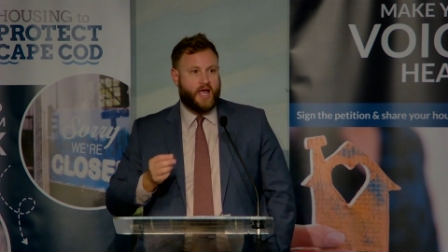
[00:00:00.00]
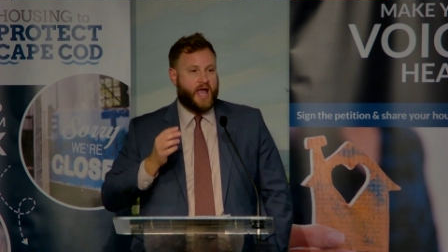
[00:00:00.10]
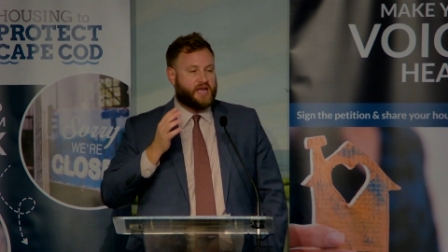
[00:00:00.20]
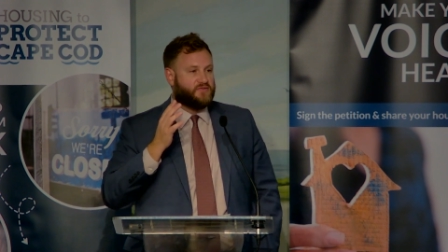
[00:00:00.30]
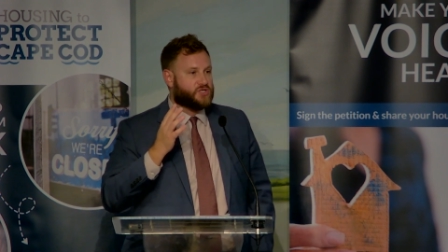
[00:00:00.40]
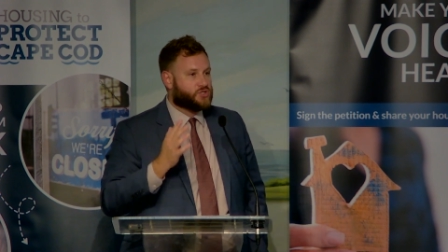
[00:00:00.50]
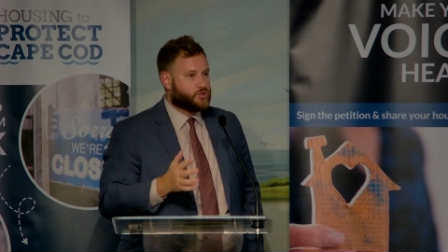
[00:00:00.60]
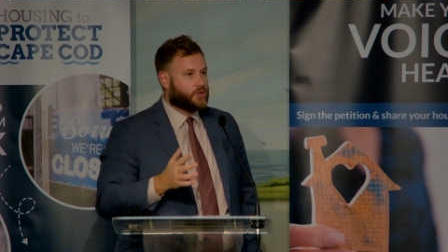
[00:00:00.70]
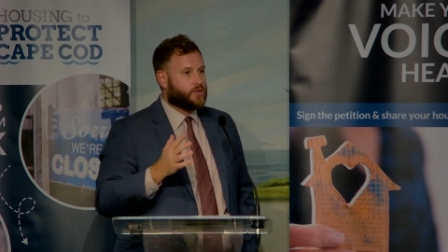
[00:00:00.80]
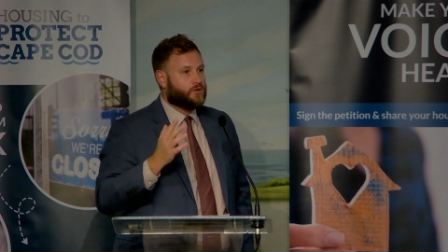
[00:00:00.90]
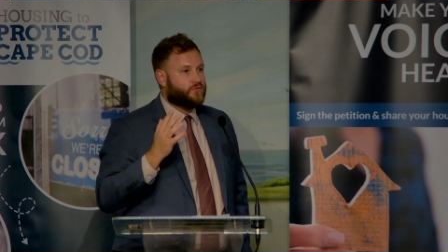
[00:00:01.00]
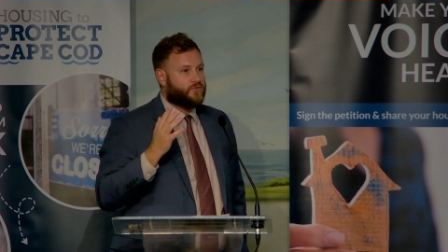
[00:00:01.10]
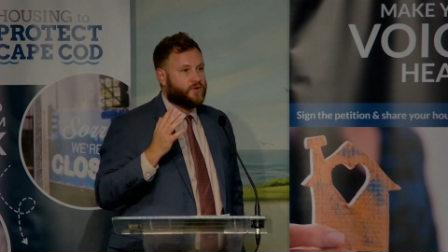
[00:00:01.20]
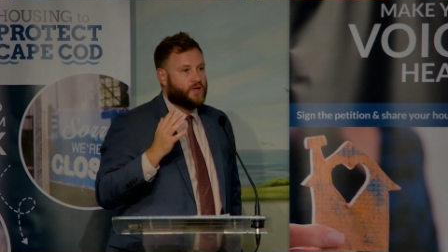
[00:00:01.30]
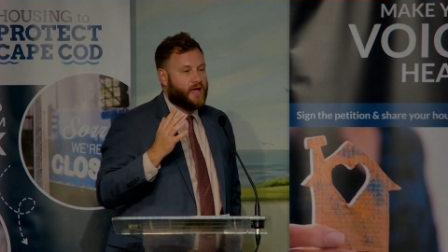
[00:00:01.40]
And if you
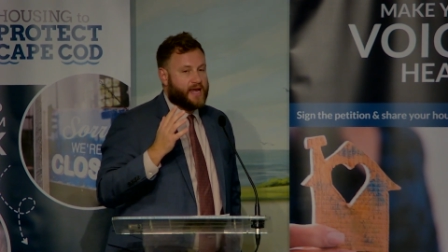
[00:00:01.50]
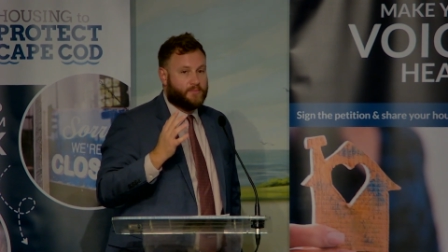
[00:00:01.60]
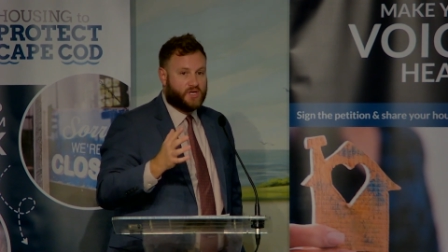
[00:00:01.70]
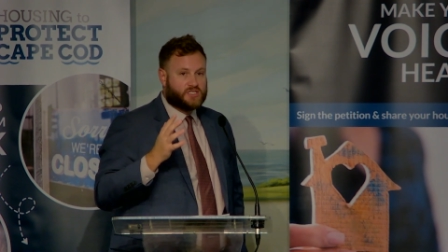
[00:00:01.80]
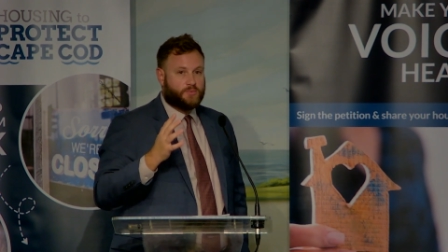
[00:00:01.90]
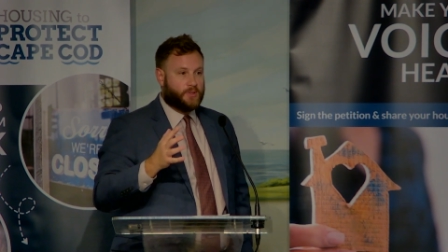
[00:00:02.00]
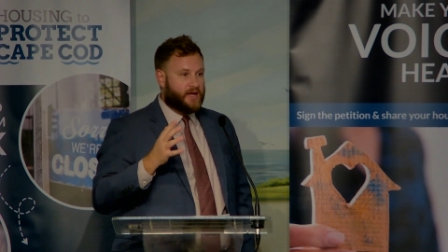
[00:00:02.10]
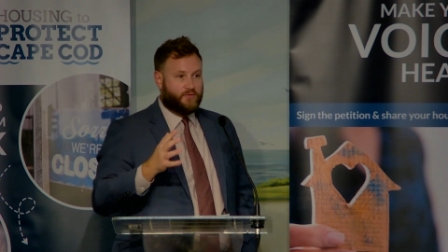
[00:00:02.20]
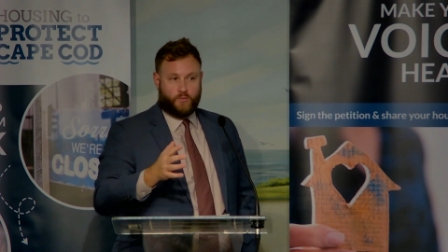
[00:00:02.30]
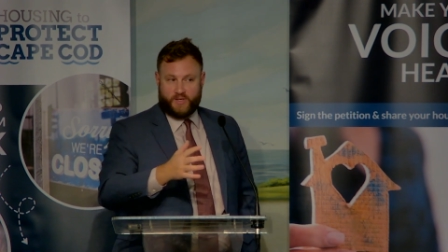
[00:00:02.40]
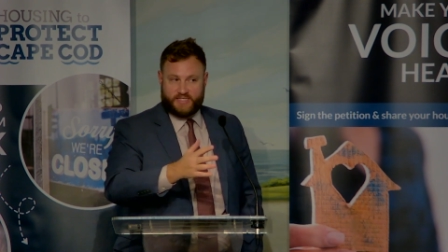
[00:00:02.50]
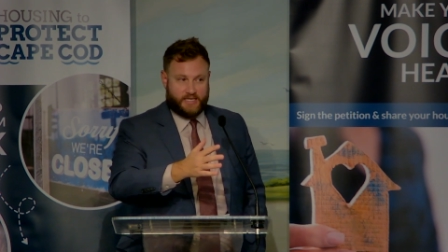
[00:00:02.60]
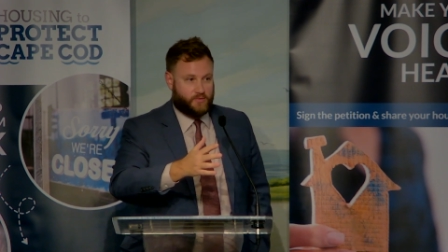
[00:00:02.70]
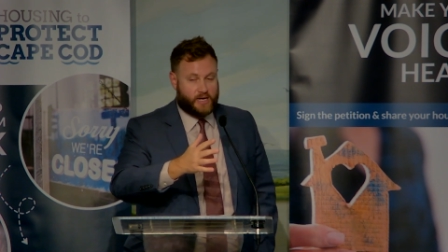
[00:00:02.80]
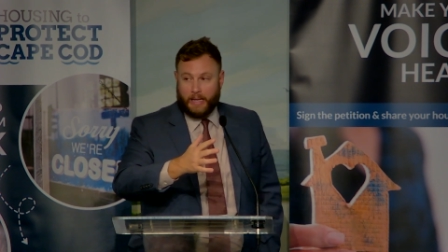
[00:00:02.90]
serve at a municipal level, and we
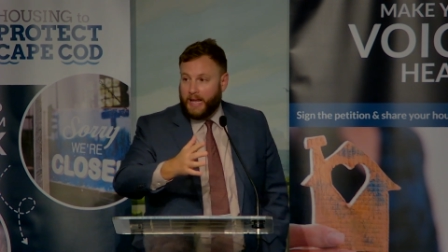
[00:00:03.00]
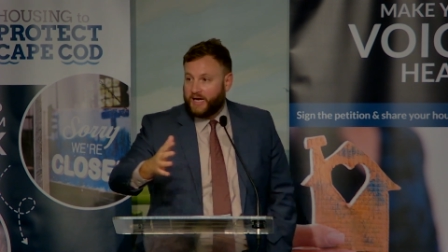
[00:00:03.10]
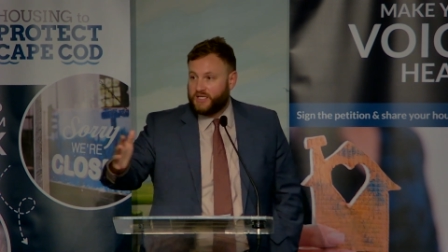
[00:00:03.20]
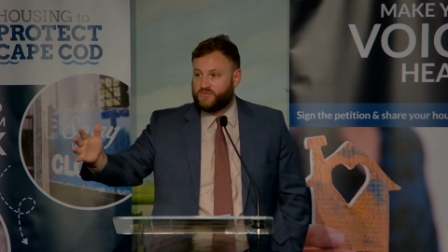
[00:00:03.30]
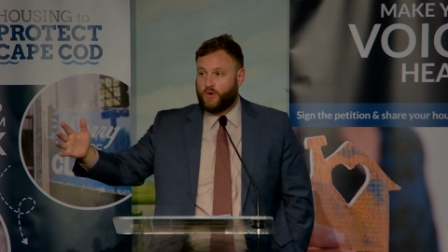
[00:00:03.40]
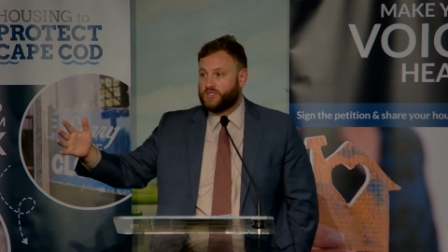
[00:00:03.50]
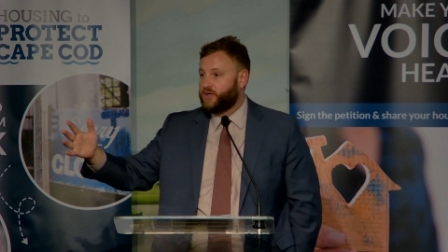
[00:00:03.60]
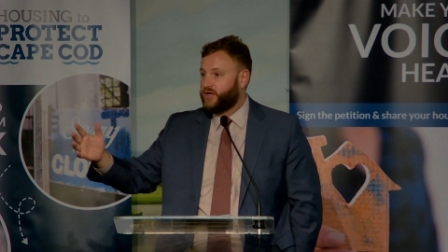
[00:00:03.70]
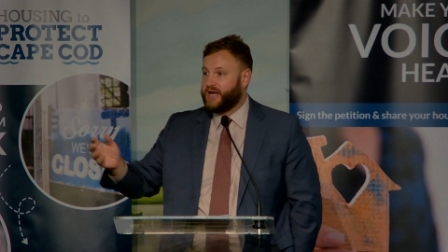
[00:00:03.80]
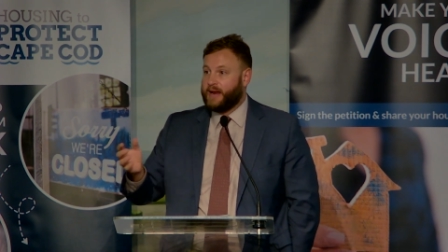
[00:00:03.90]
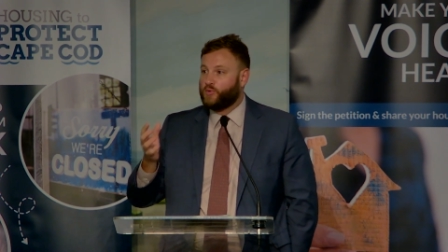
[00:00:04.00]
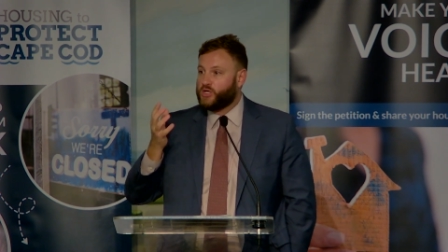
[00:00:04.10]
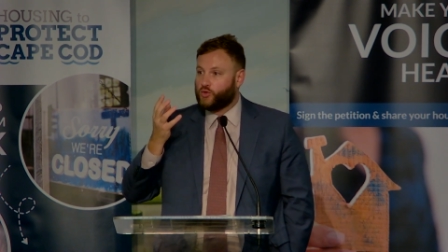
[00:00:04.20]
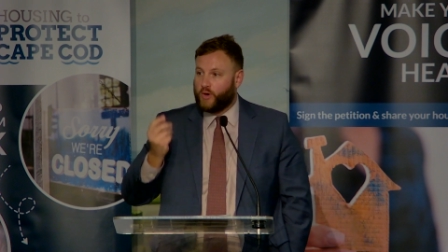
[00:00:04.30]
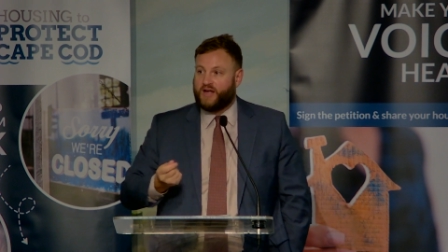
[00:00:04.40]
got a lot of these folks here today, I'm really
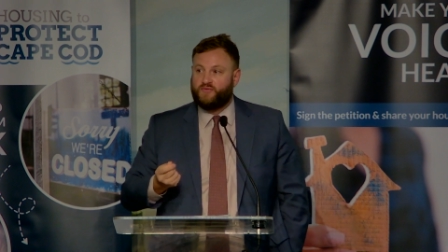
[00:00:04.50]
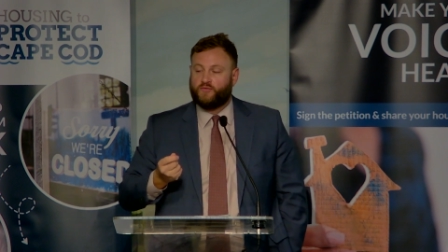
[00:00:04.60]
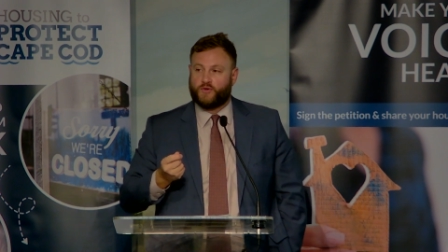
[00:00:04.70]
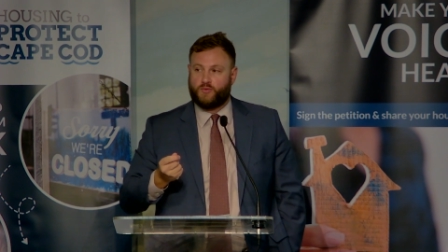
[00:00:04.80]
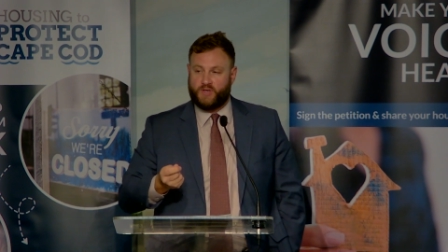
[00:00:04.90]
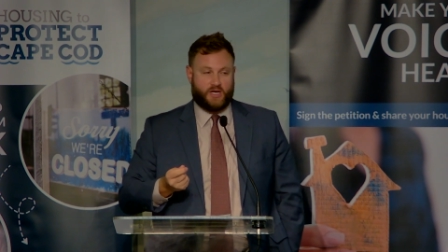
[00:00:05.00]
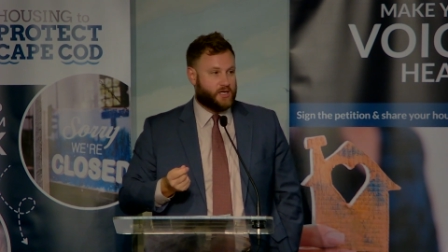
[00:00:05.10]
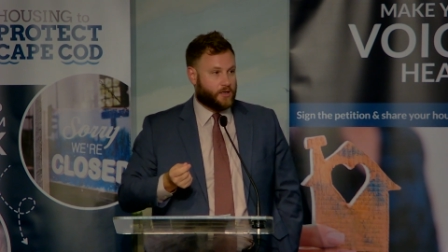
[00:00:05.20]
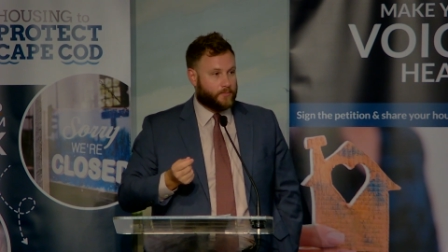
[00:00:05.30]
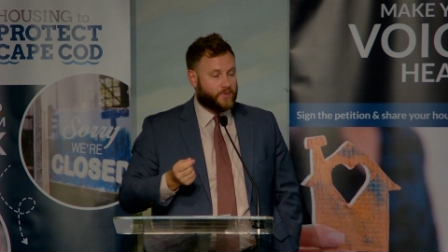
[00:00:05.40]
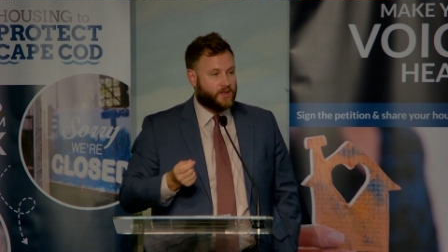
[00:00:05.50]
grateful for you being here.